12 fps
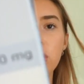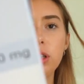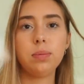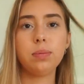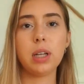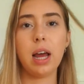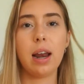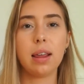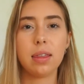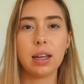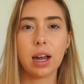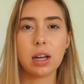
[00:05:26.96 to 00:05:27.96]
one. And I
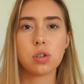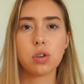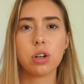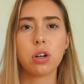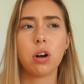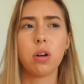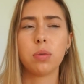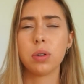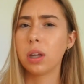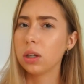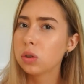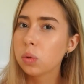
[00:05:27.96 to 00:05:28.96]
think I started off
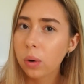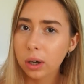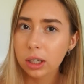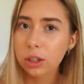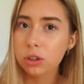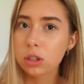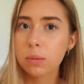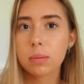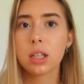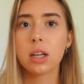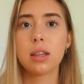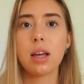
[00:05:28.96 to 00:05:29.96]
with like twenty or
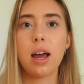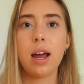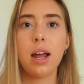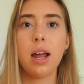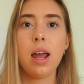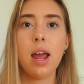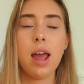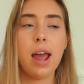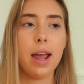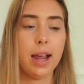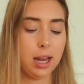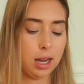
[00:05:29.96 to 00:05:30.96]
something like that.
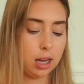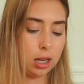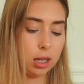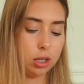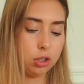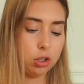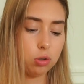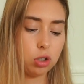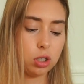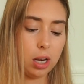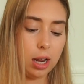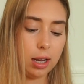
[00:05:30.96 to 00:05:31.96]
And you
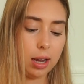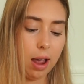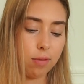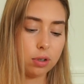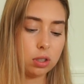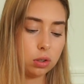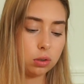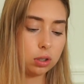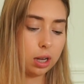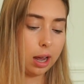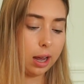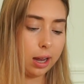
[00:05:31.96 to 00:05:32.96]
just take it every single
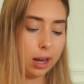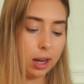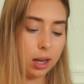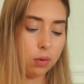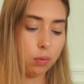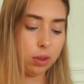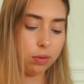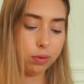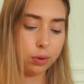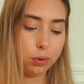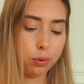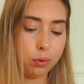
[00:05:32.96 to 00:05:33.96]
day with
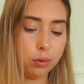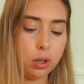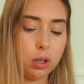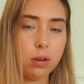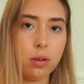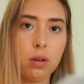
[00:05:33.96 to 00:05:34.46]
food.